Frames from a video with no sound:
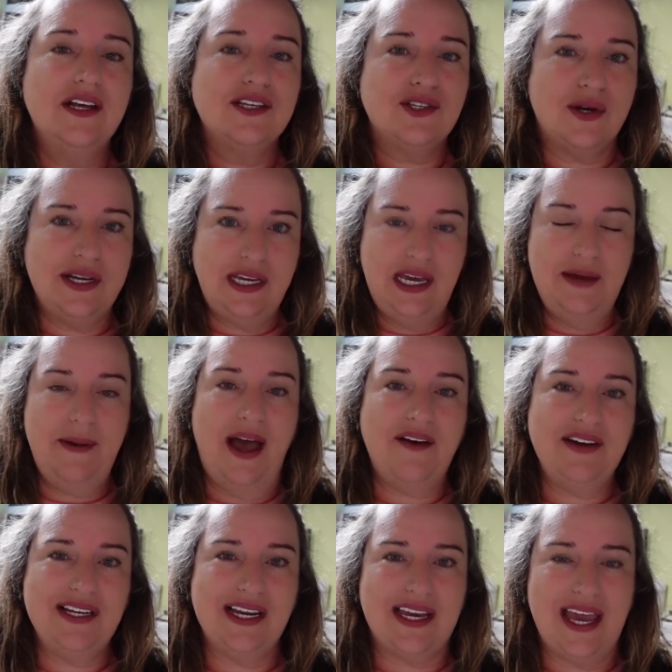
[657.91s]
So I keep
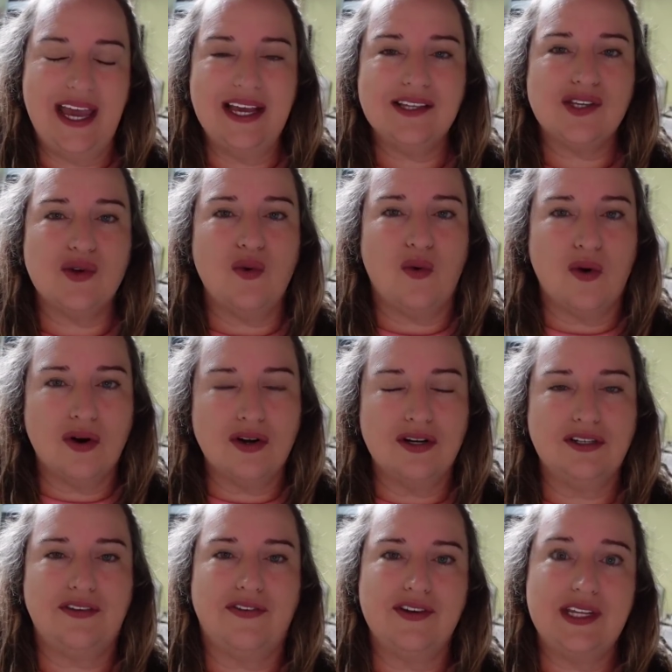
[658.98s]
having to cancel
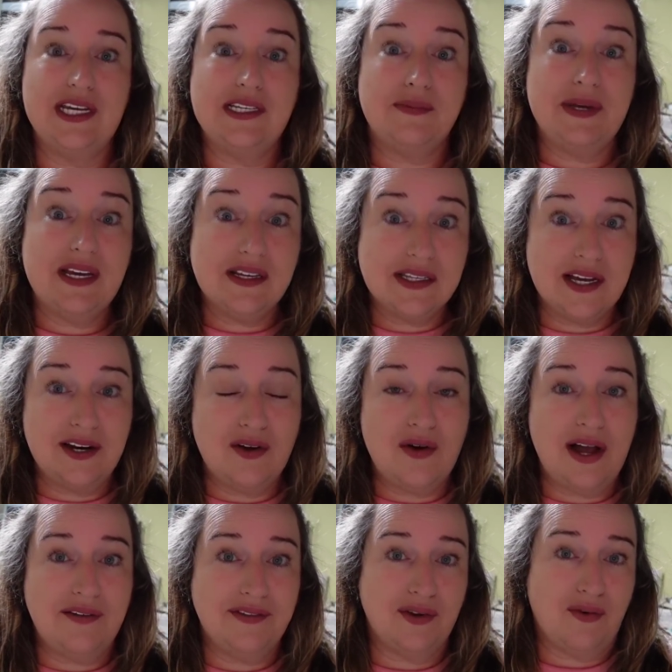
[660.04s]
orders for these because I
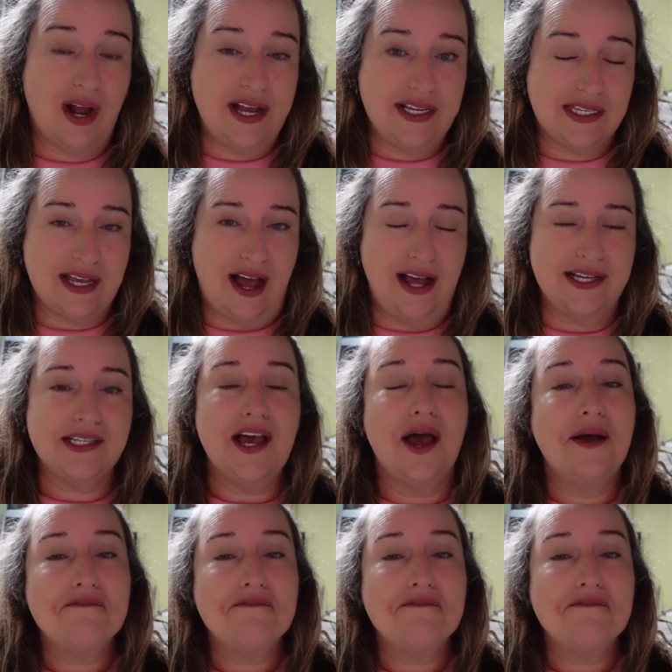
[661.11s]
don't have the right size.